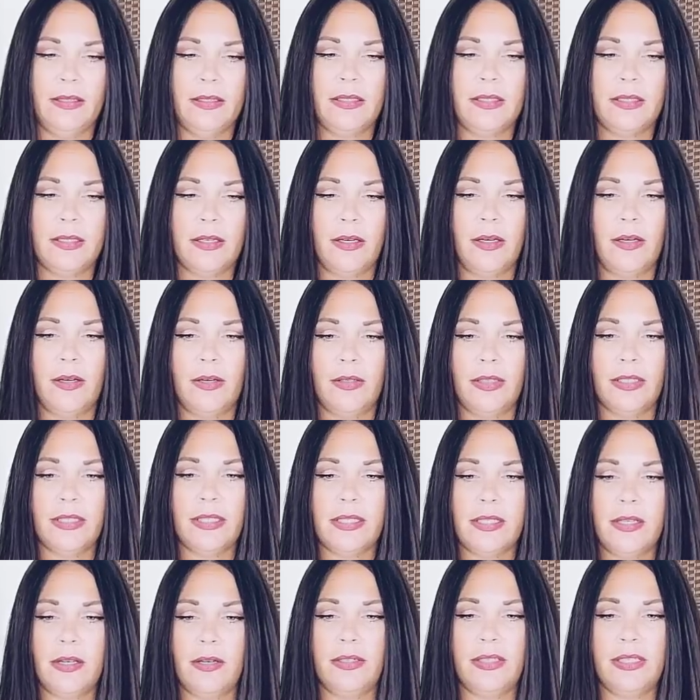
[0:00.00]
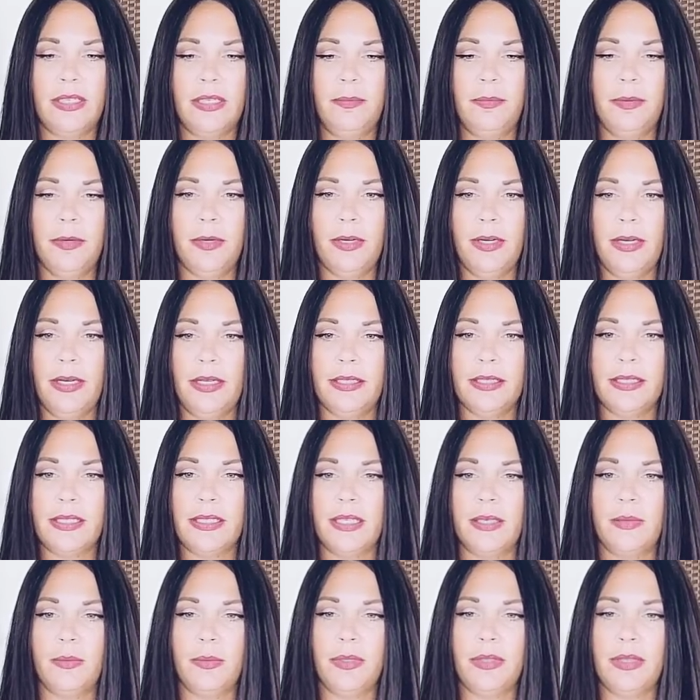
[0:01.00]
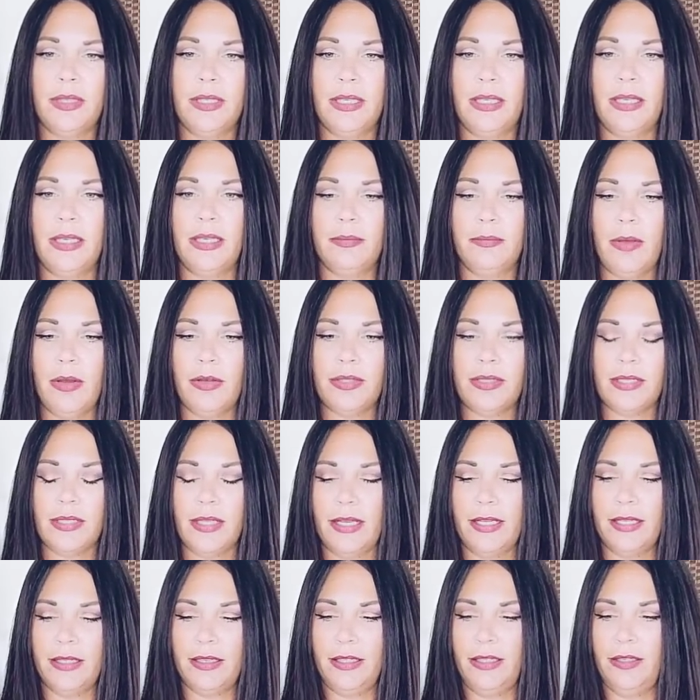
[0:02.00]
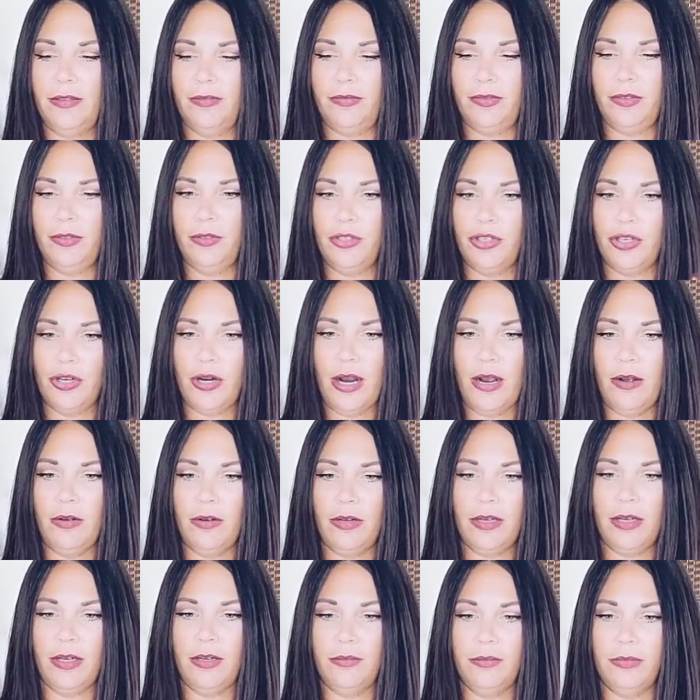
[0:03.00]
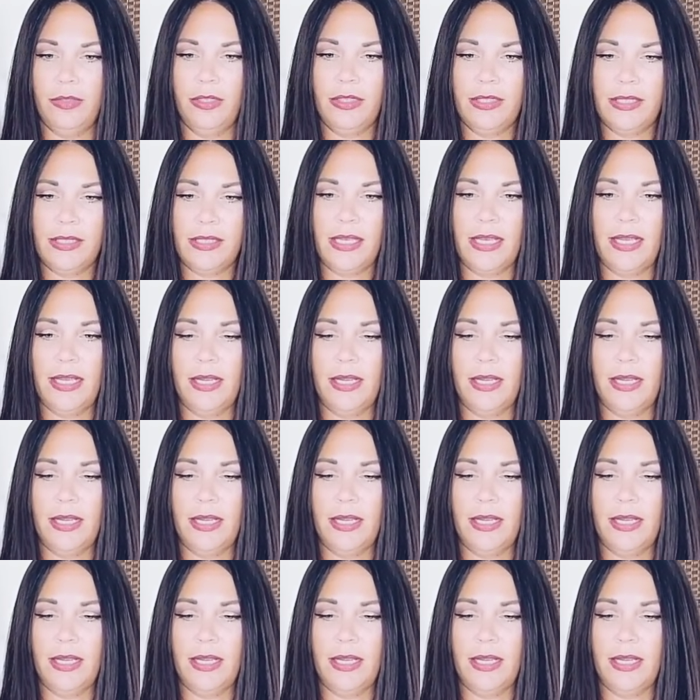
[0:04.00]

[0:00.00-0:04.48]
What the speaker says: So let's go deeper and see what the most likely future outcome looks